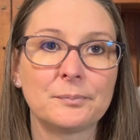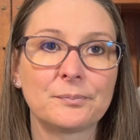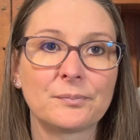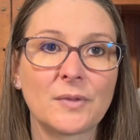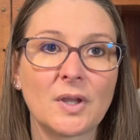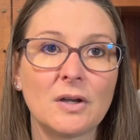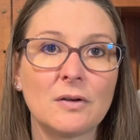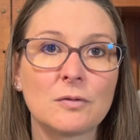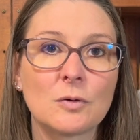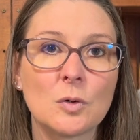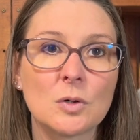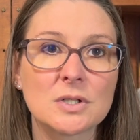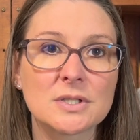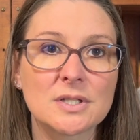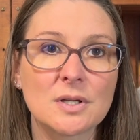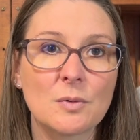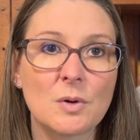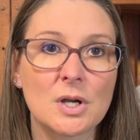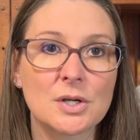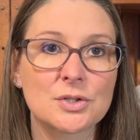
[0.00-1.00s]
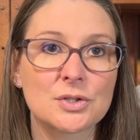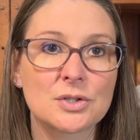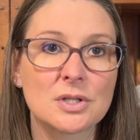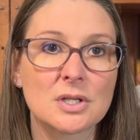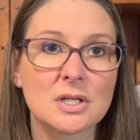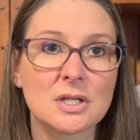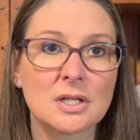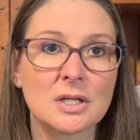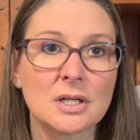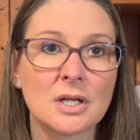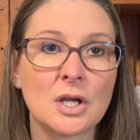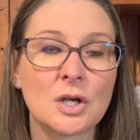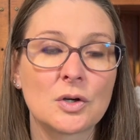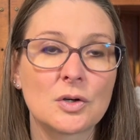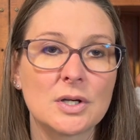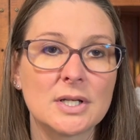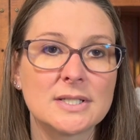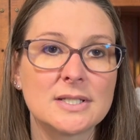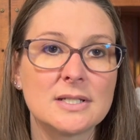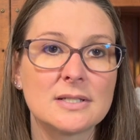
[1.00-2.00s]
Of course, I watch the
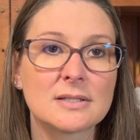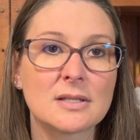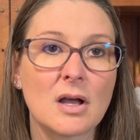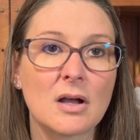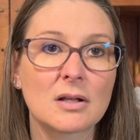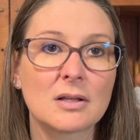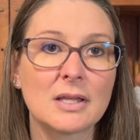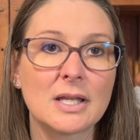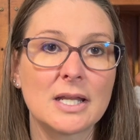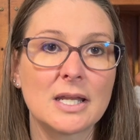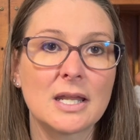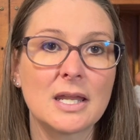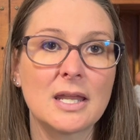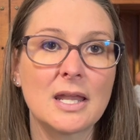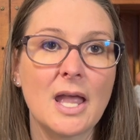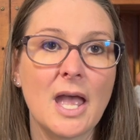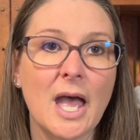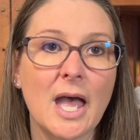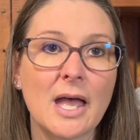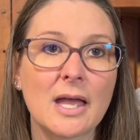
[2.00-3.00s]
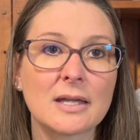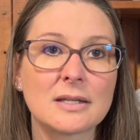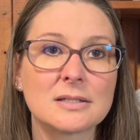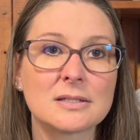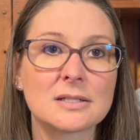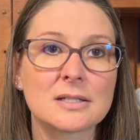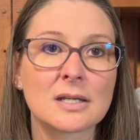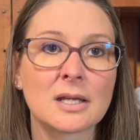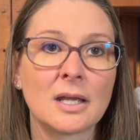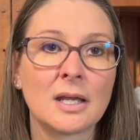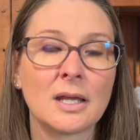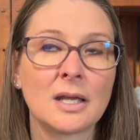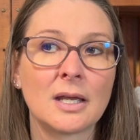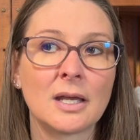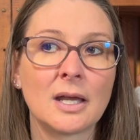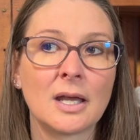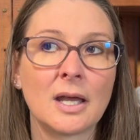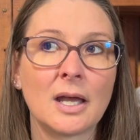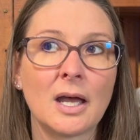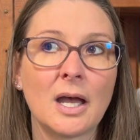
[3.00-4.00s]
Crazy Sock Lady, and
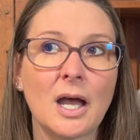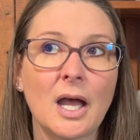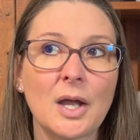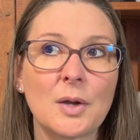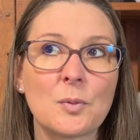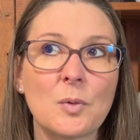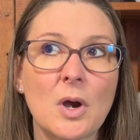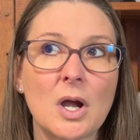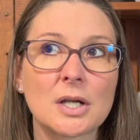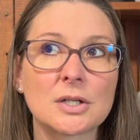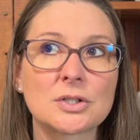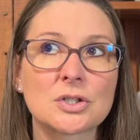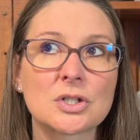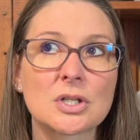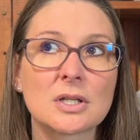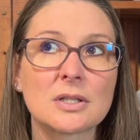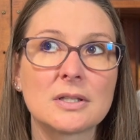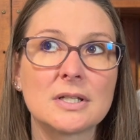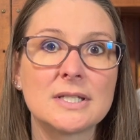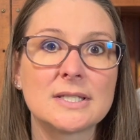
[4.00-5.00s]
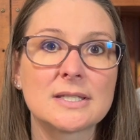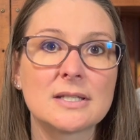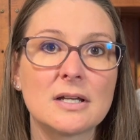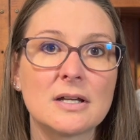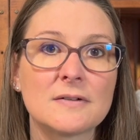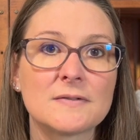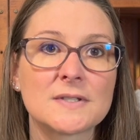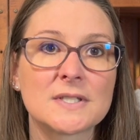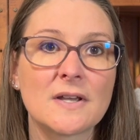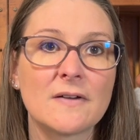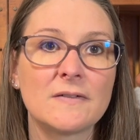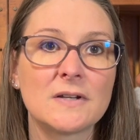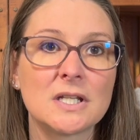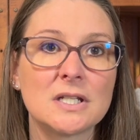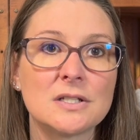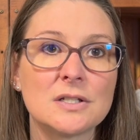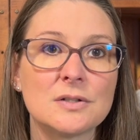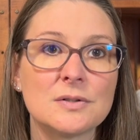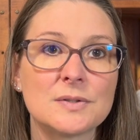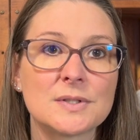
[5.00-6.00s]
I watch Lisa of
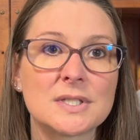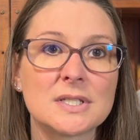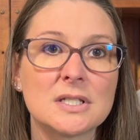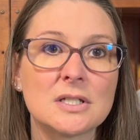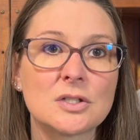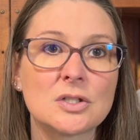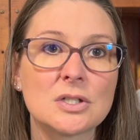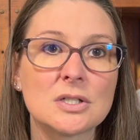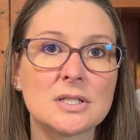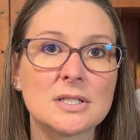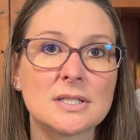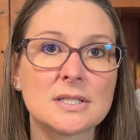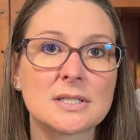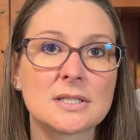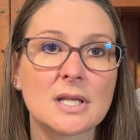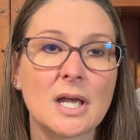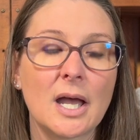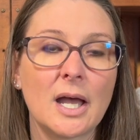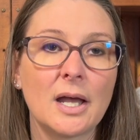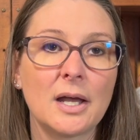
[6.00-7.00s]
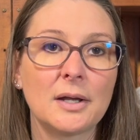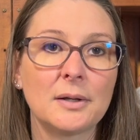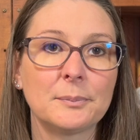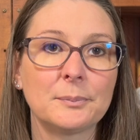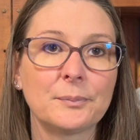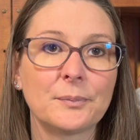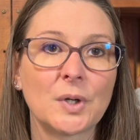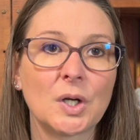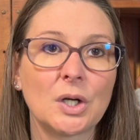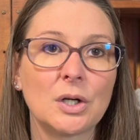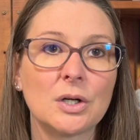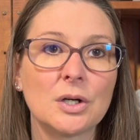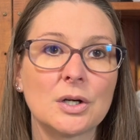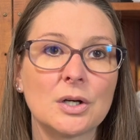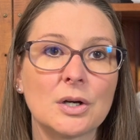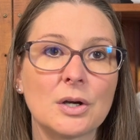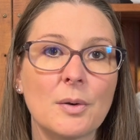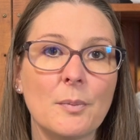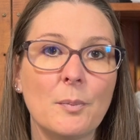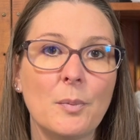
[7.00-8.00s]
72 Stitches.
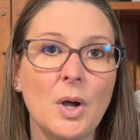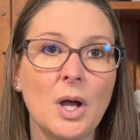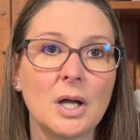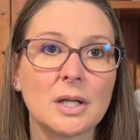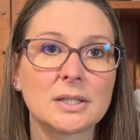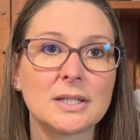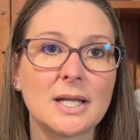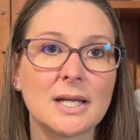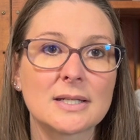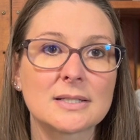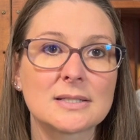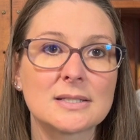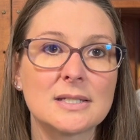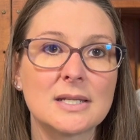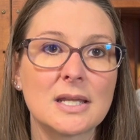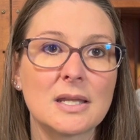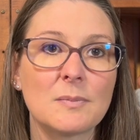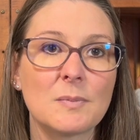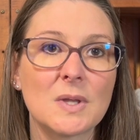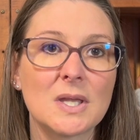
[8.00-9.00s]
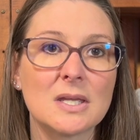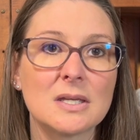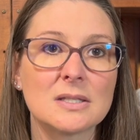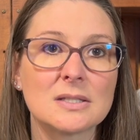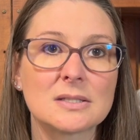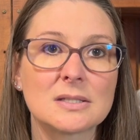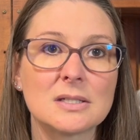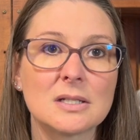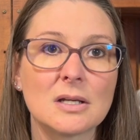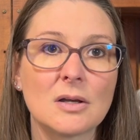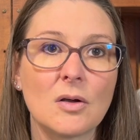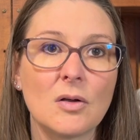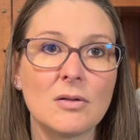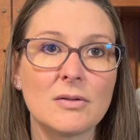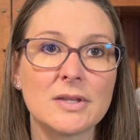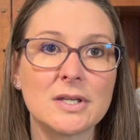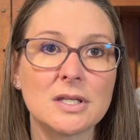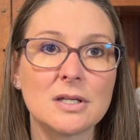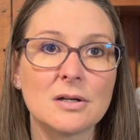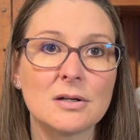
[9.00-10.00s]
Her podcast name is Knit All
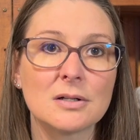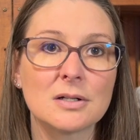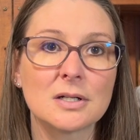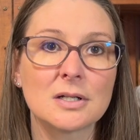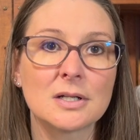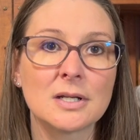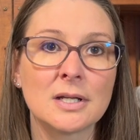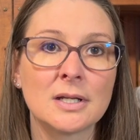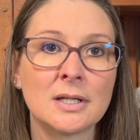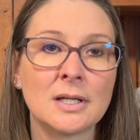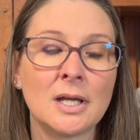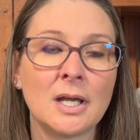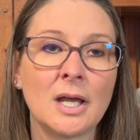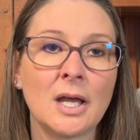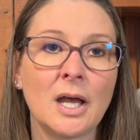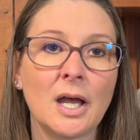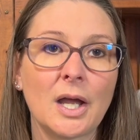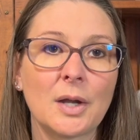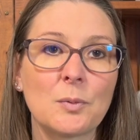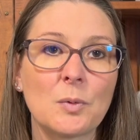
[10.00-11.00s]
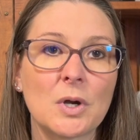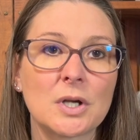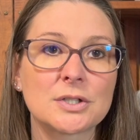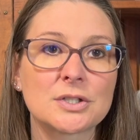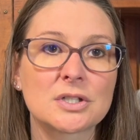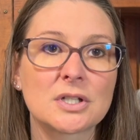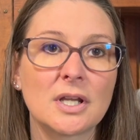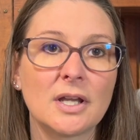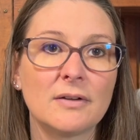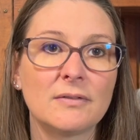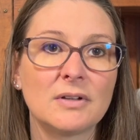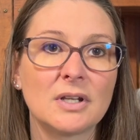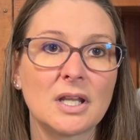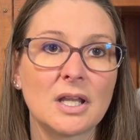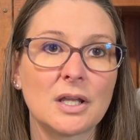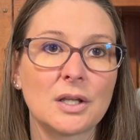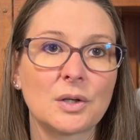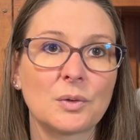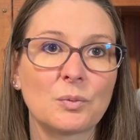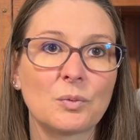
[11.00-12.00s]
the Yarn. I watch Kevin
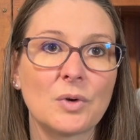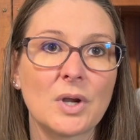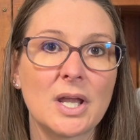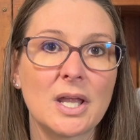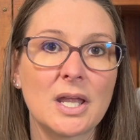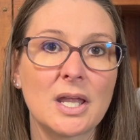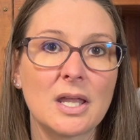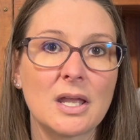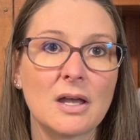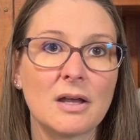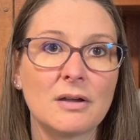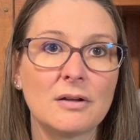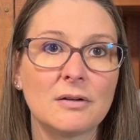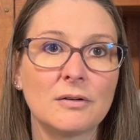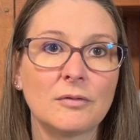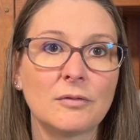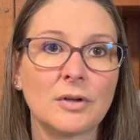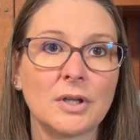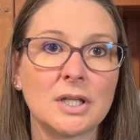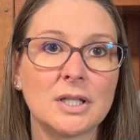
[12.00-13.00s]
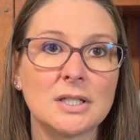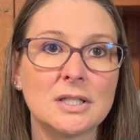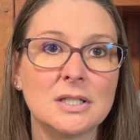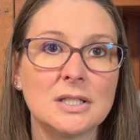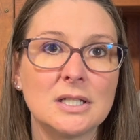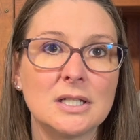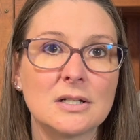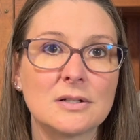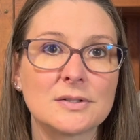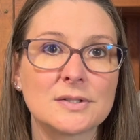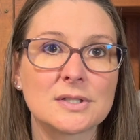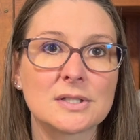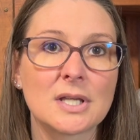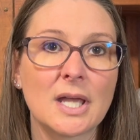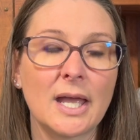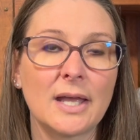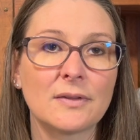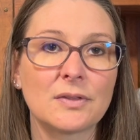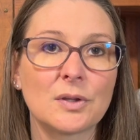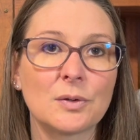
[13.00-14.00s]
and Ray of Needles
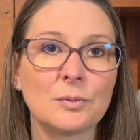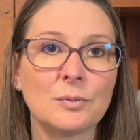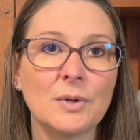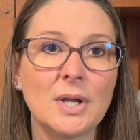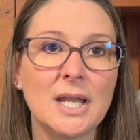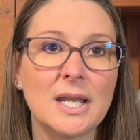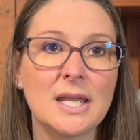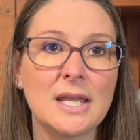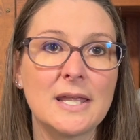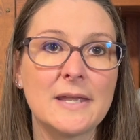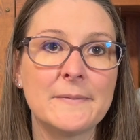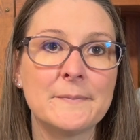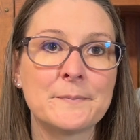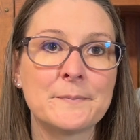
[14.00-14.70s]
at the Ready.